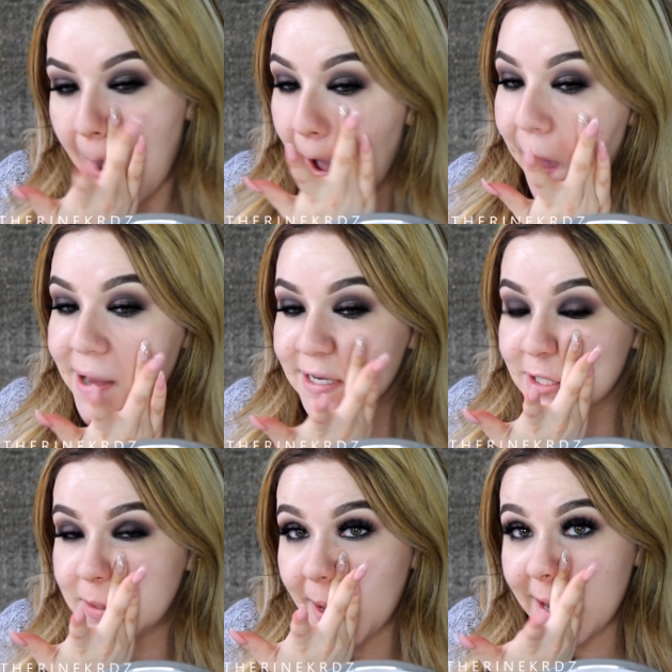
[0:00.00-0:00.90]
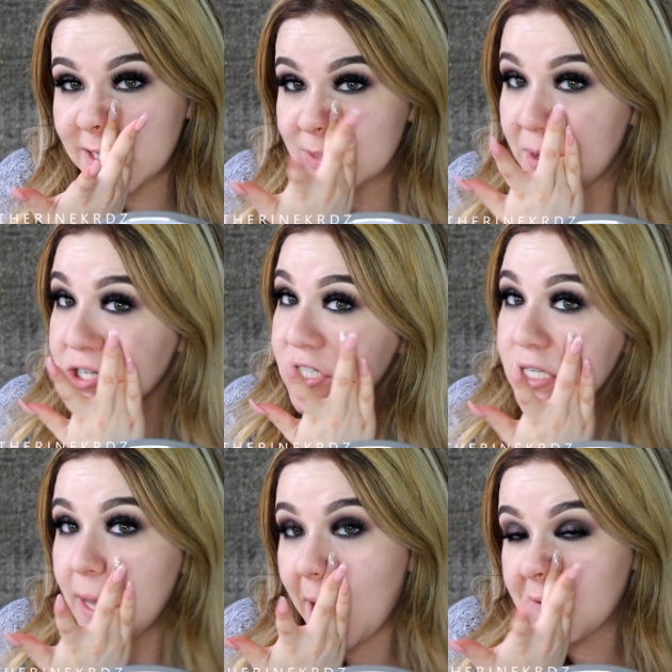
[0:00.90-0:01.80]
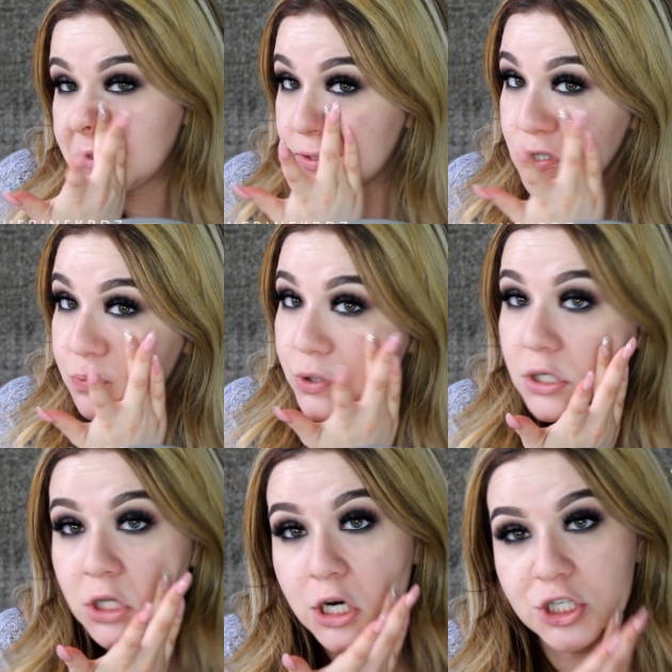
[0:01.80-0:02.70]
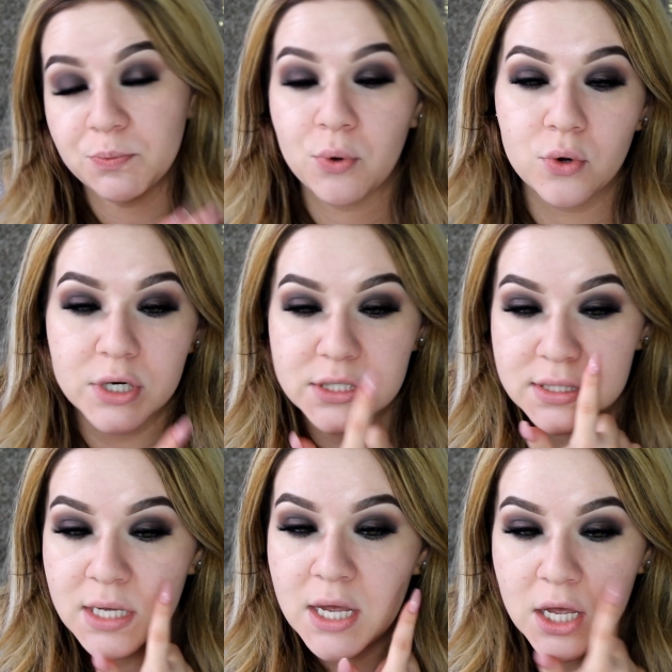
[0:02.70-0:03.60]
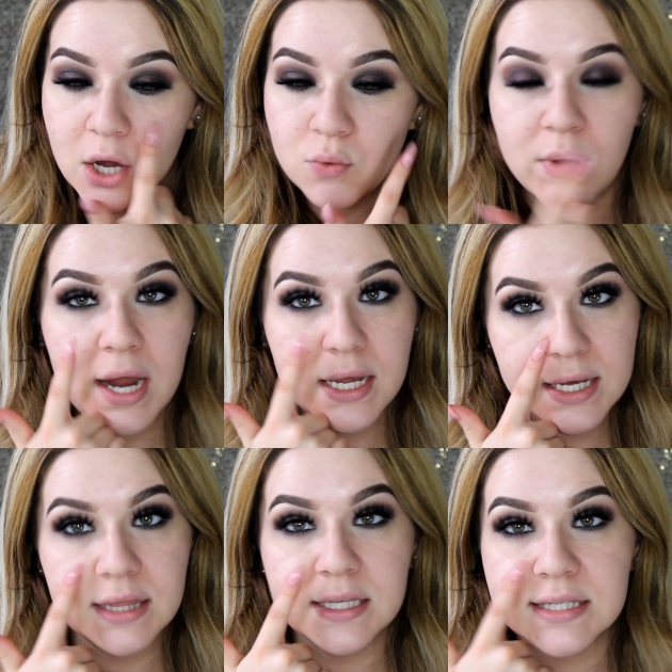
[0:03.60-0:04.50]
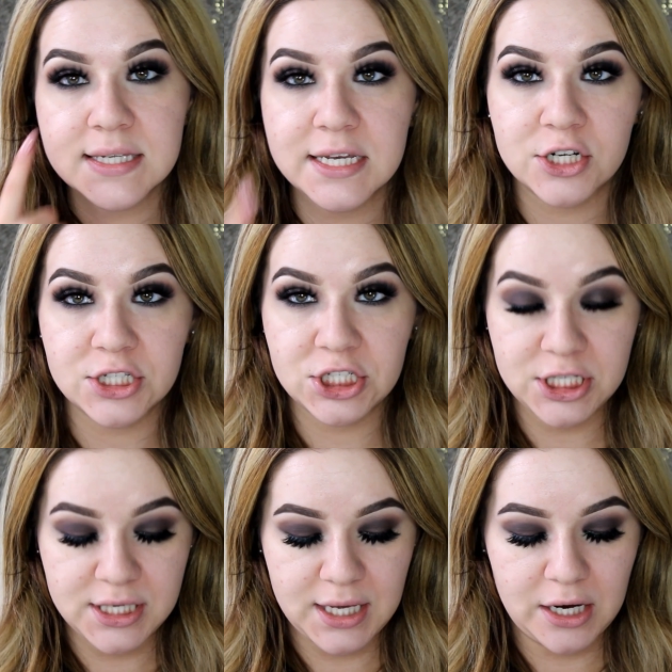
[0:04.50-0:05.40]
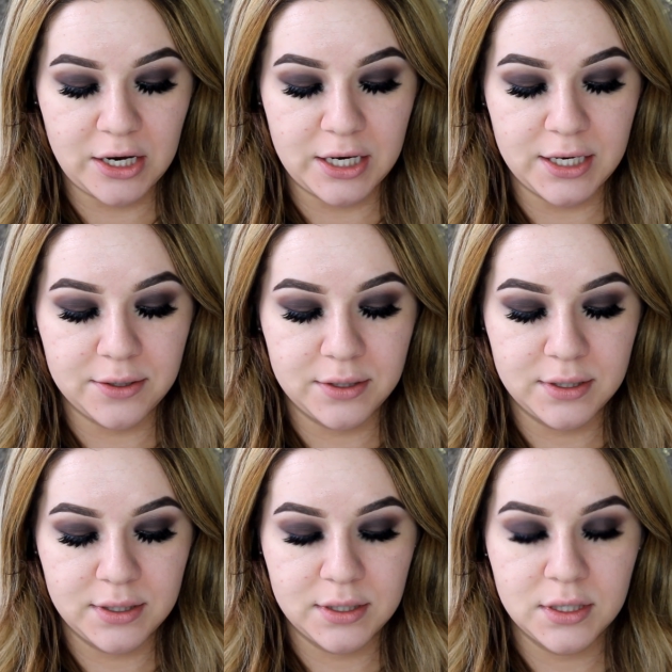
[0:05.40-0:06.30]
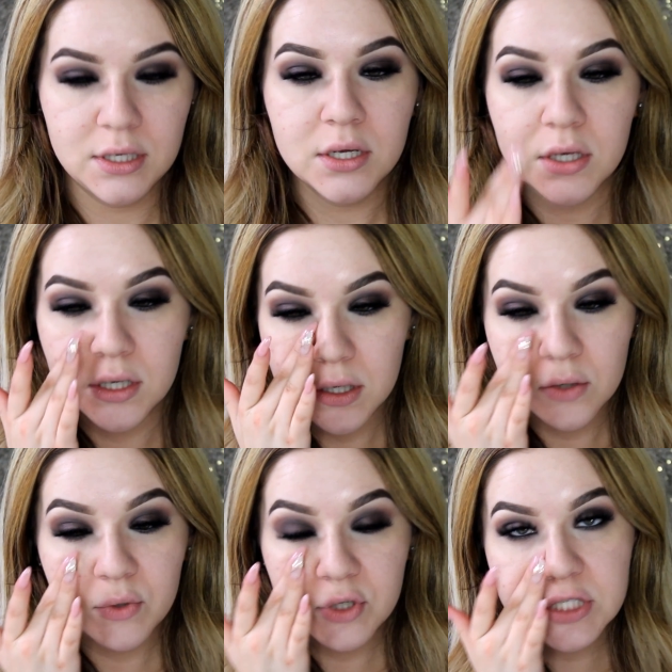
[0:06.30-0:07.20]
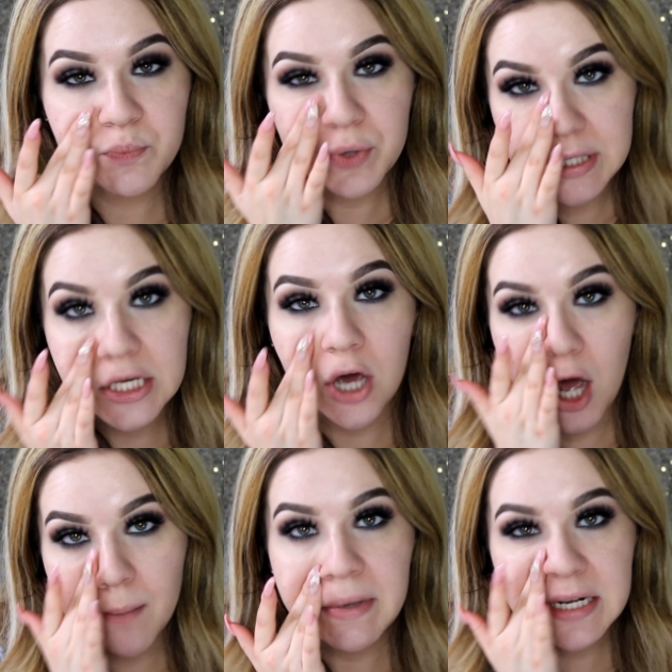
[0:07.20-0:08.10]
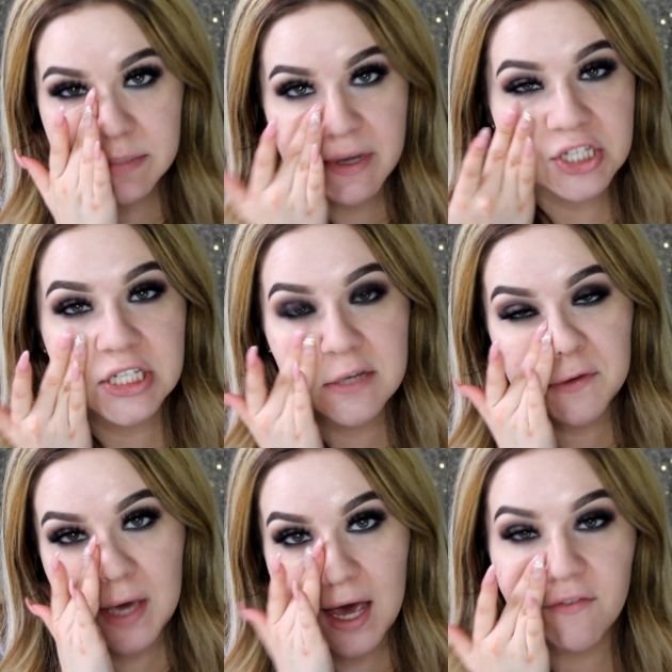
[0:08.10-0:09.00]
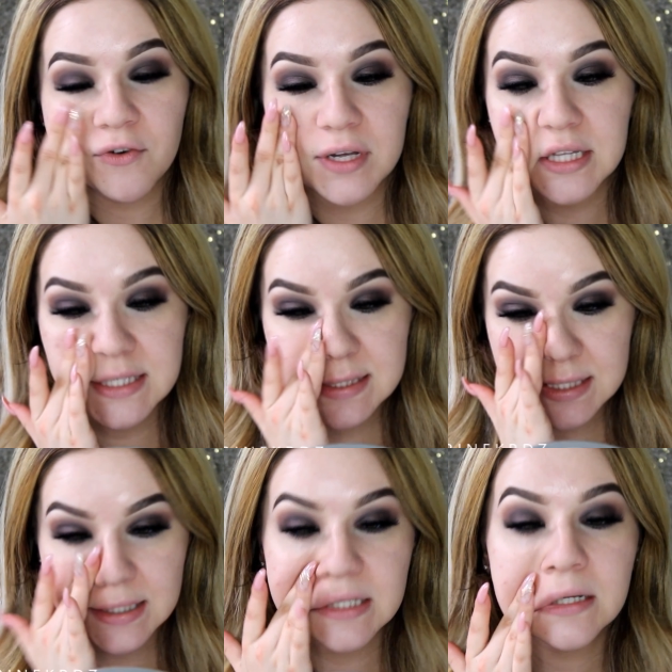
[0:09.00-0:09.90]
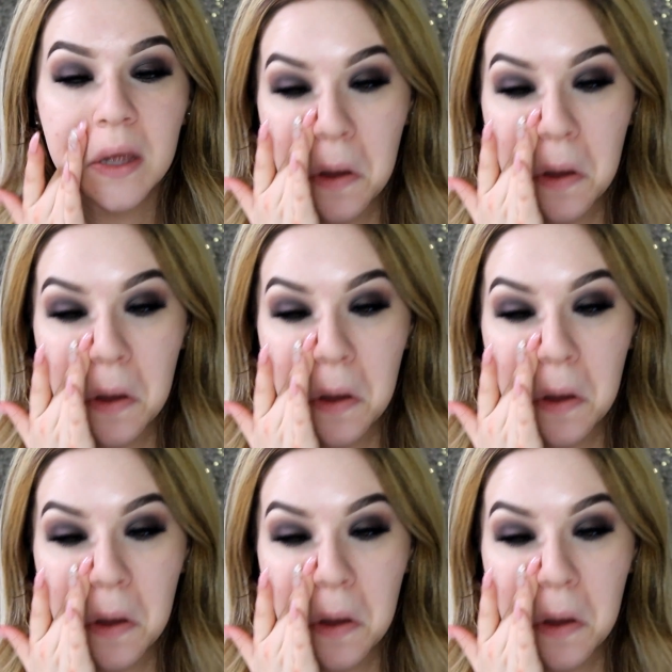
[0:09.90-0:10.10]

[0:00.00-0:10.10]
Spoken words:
I especially have super large pores right in this inner cheek area, which is pretty common, especially if you have oily skin.